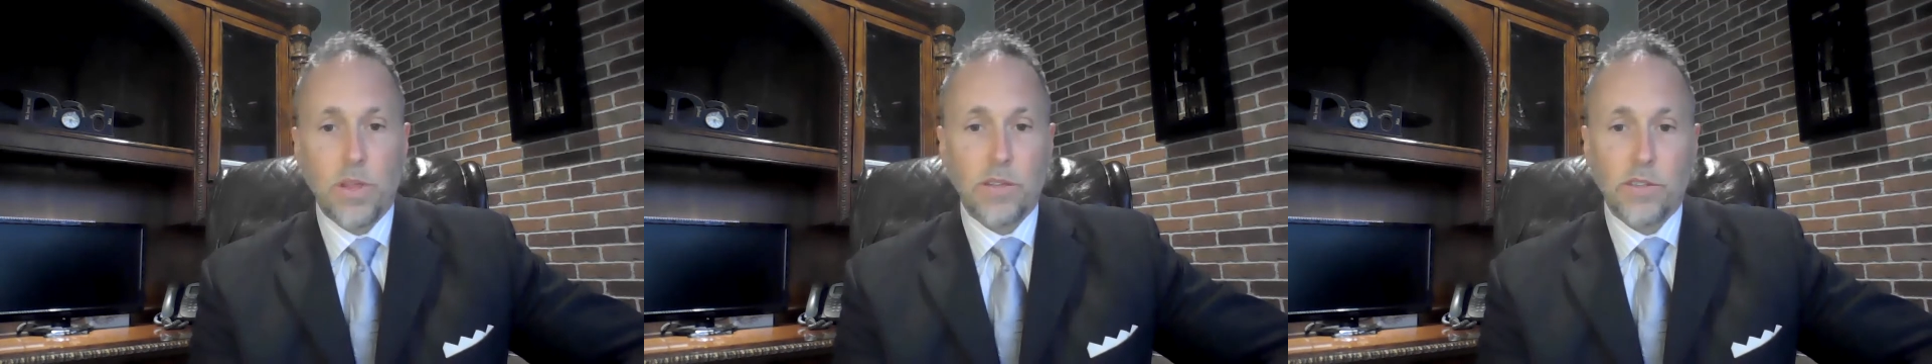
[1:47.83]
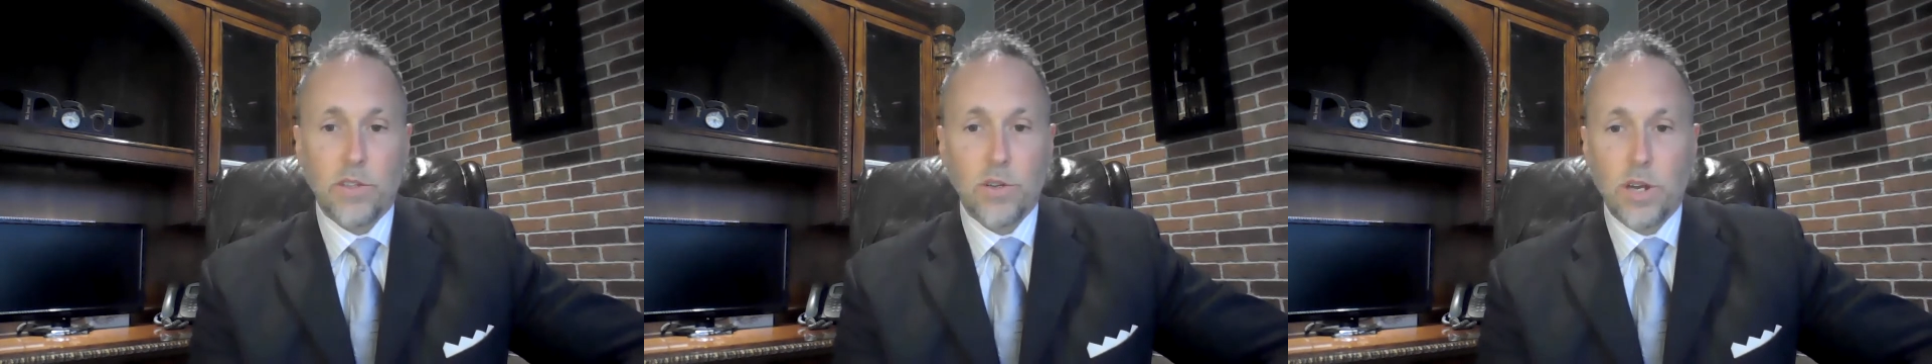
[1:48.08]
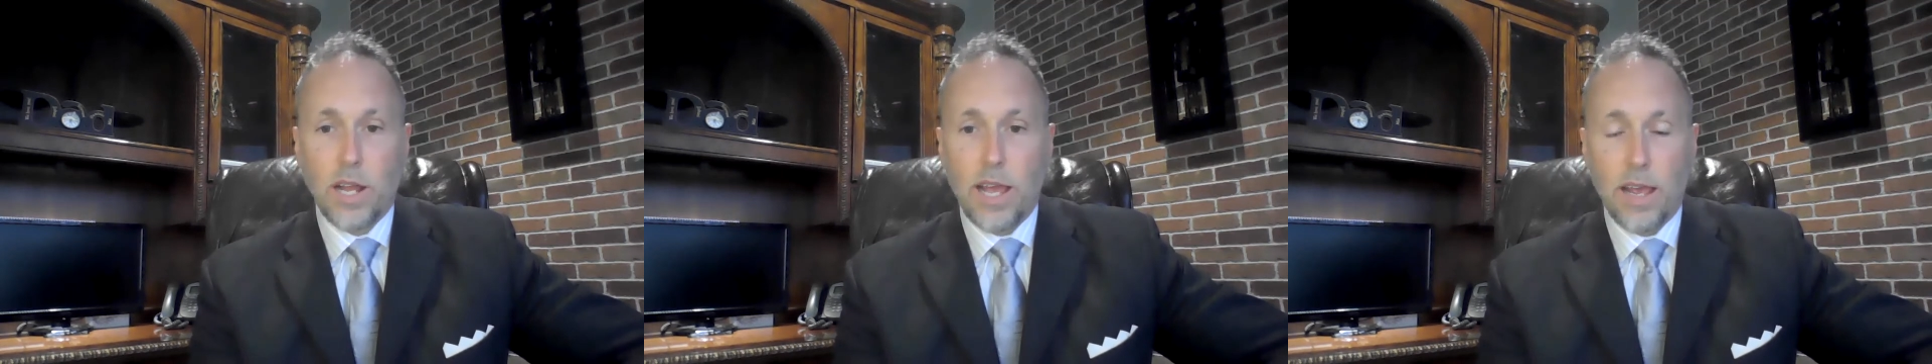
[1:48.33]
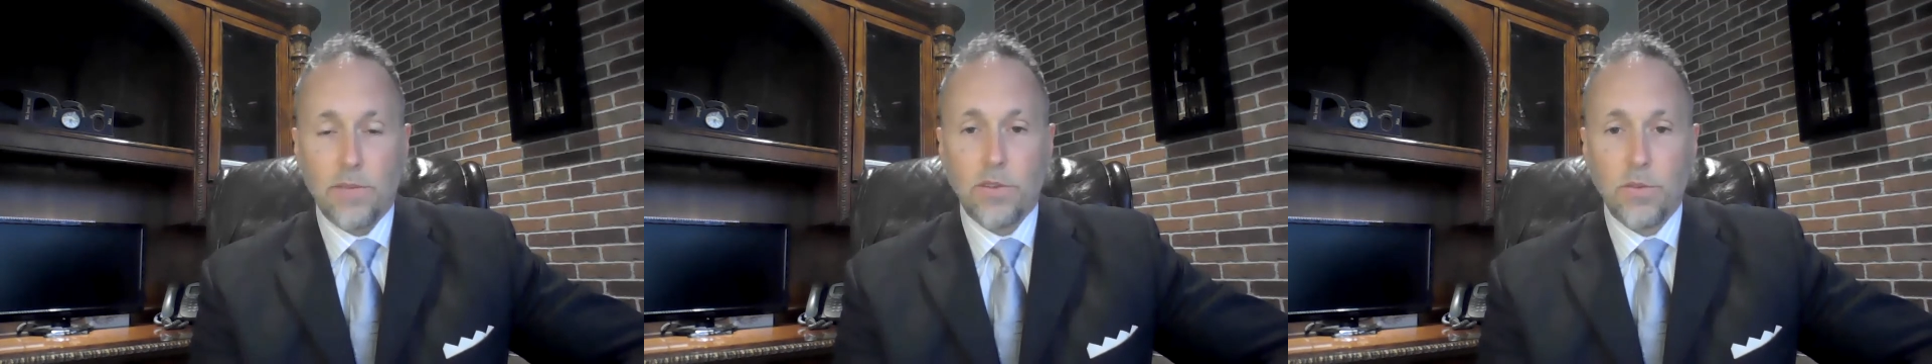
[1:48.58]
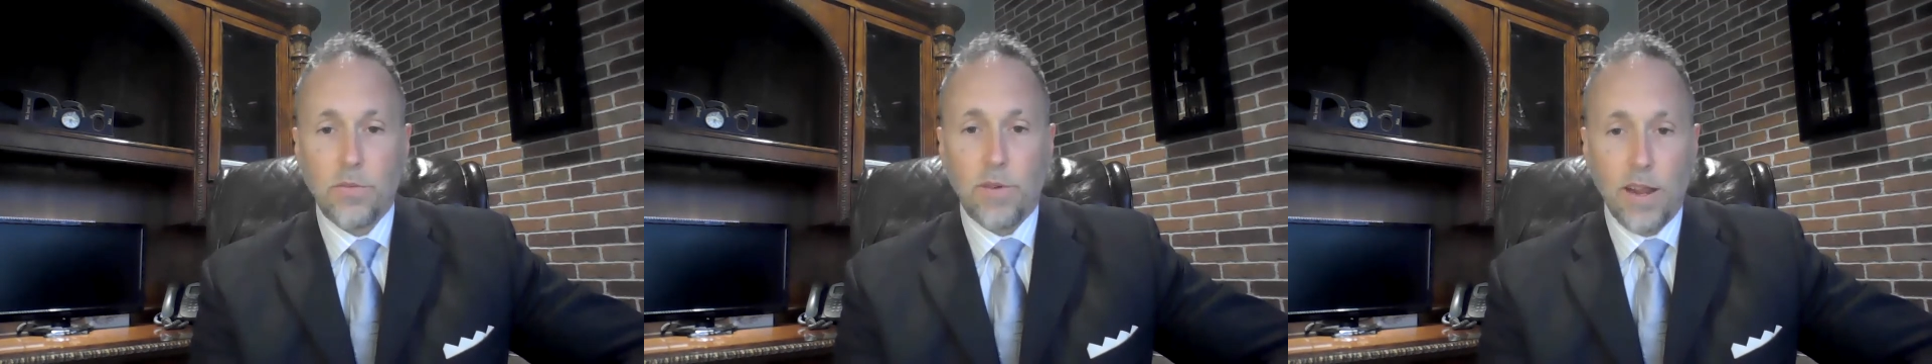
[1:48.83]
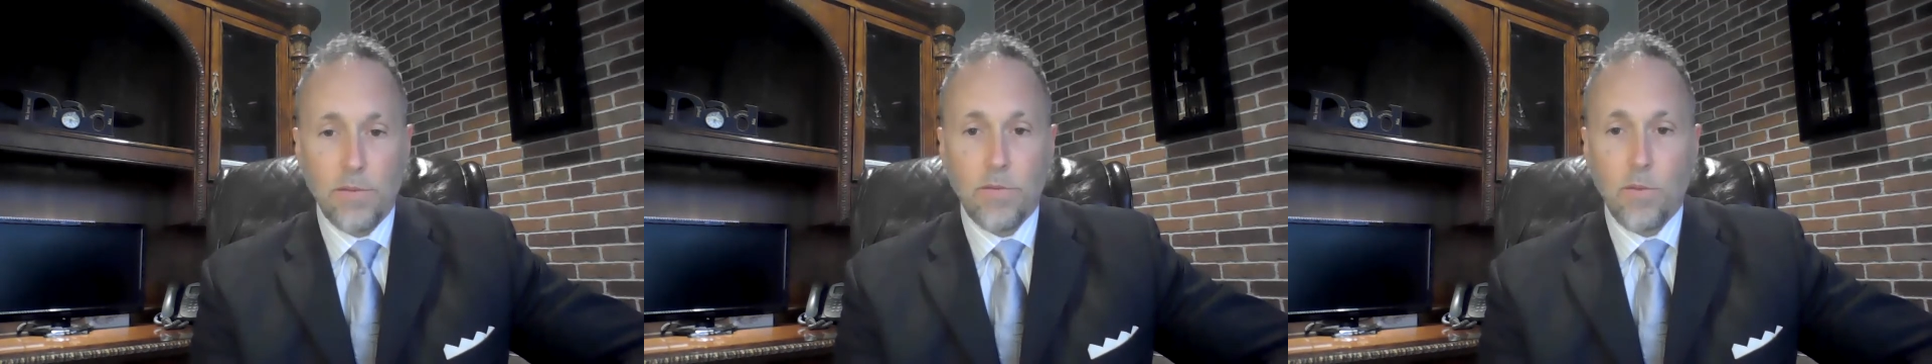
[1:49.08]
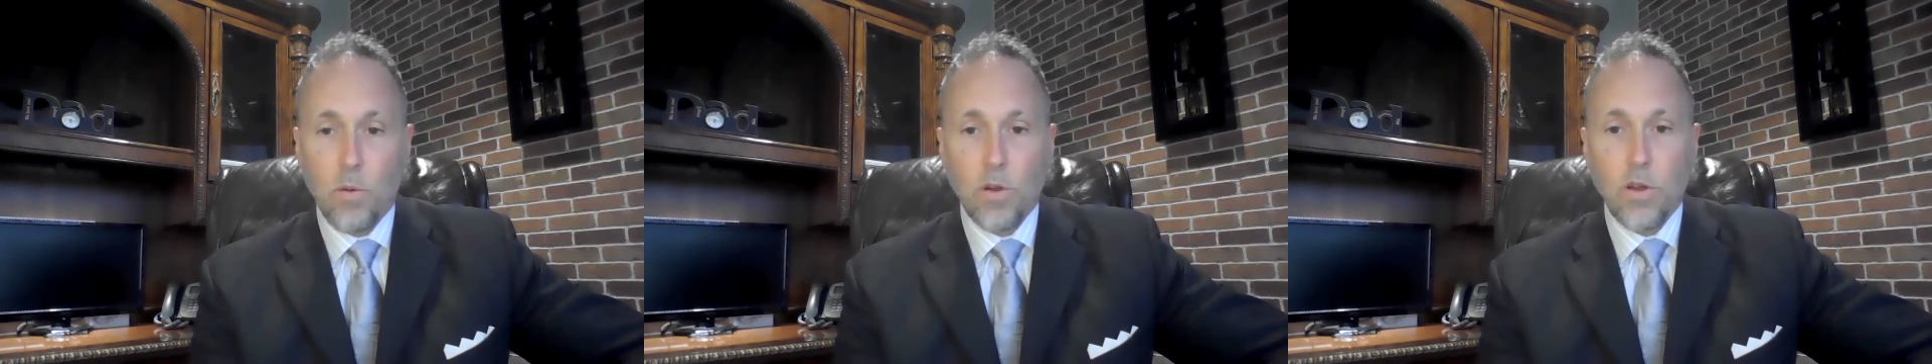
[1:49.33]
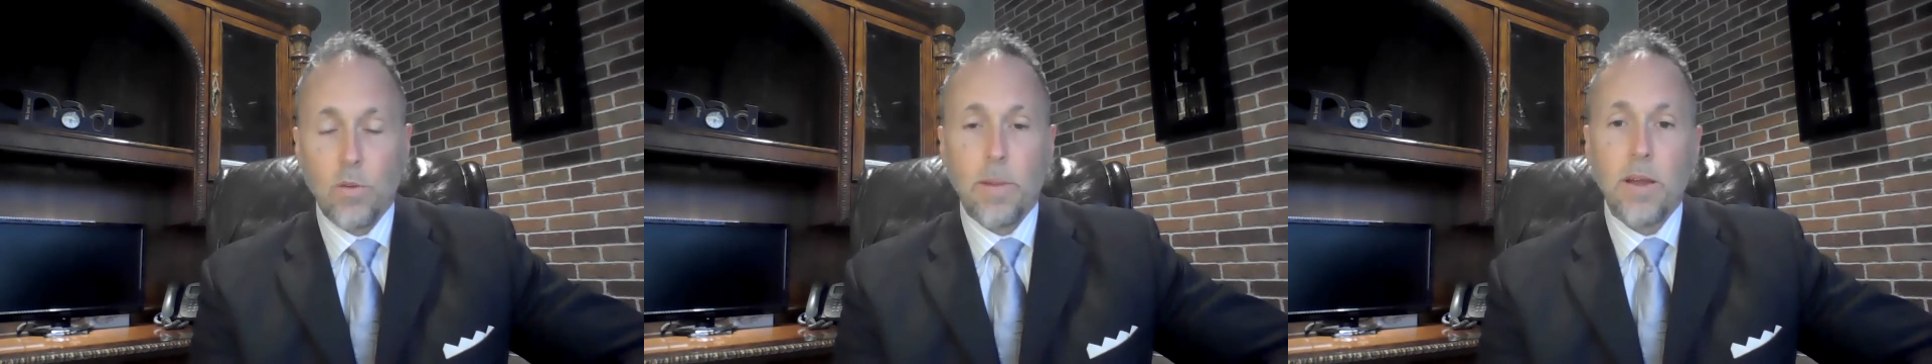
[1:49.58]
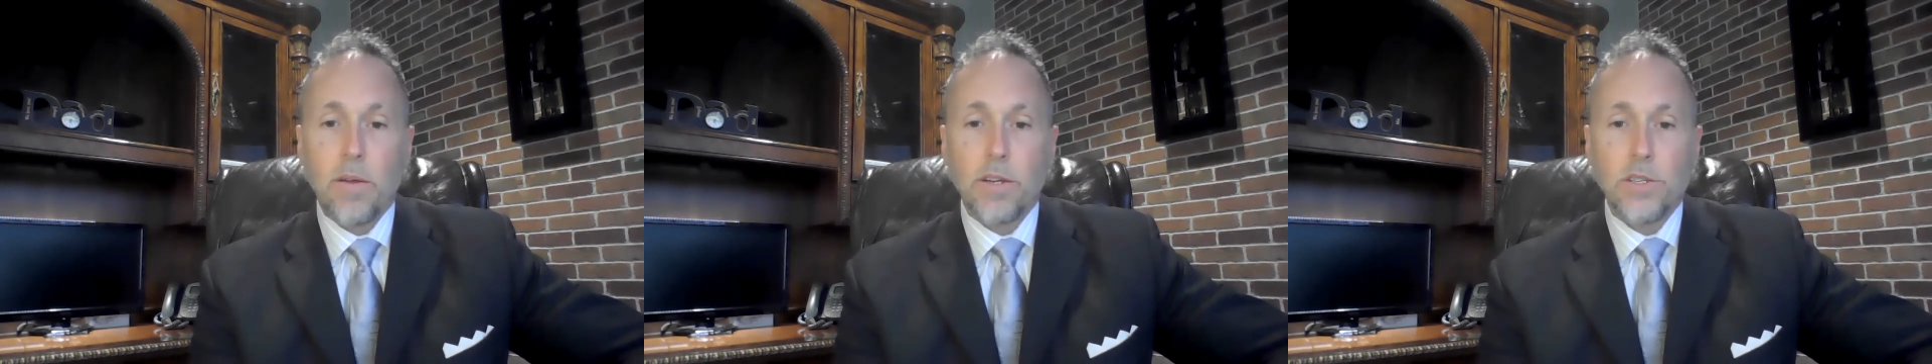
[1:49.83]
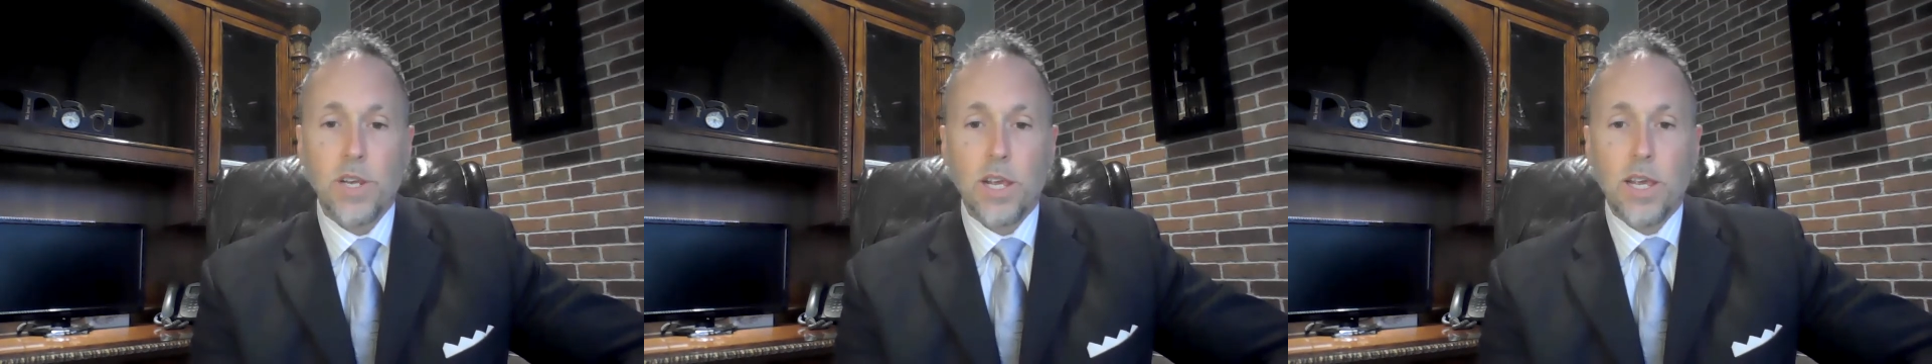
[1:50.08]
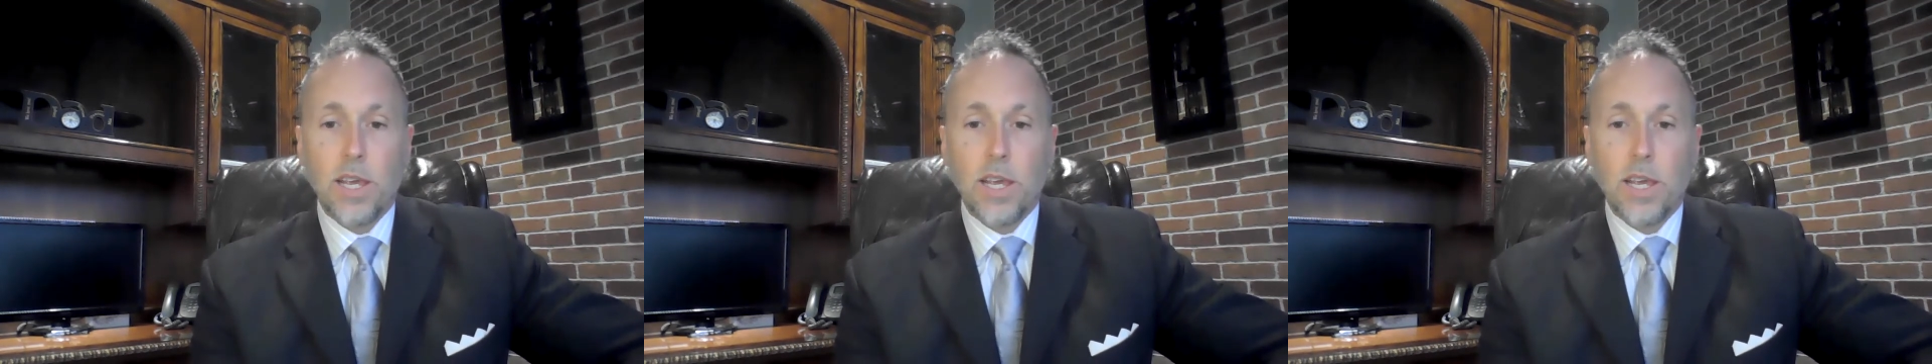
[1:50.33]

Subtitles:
things that you're going to have to fight for your marriage.